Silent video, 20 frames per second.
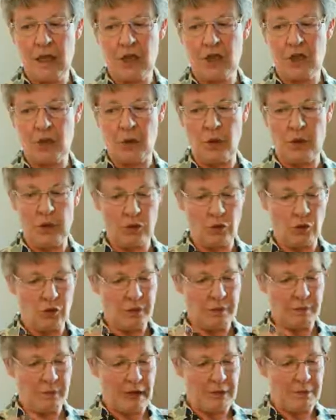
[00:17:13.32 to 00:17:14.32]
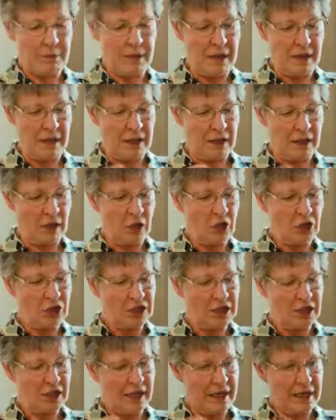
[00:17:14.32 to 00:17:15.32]
So he thought it might be an
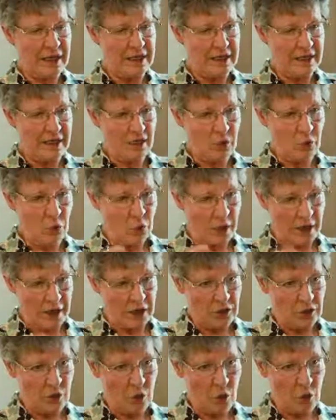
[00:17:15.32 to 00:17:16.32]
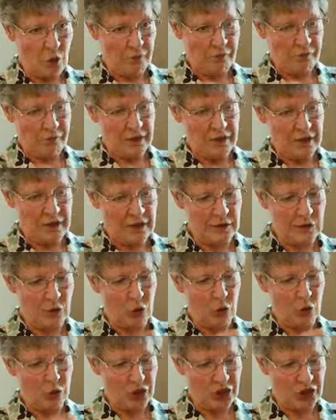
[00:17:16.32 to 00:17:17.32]
oscillating white dwarf that is
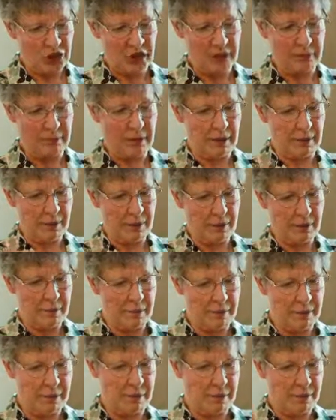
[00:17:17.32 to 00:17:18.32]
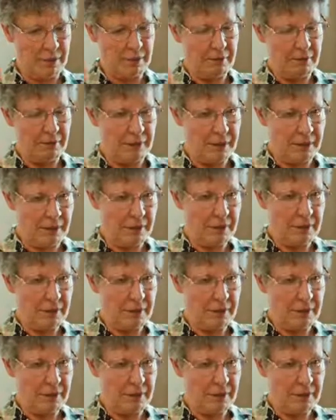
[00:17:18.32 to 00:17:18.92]
launching blip, blip, blip,